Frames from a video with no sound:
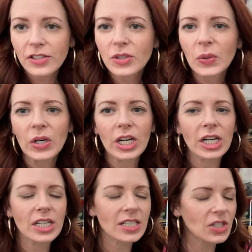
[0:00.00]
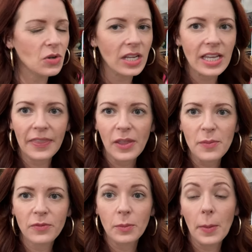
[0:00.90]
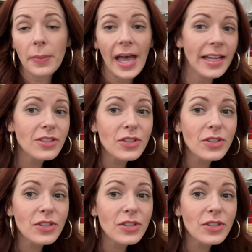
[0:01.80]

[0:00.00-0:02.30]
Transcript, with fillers: stores. You can get them from a pet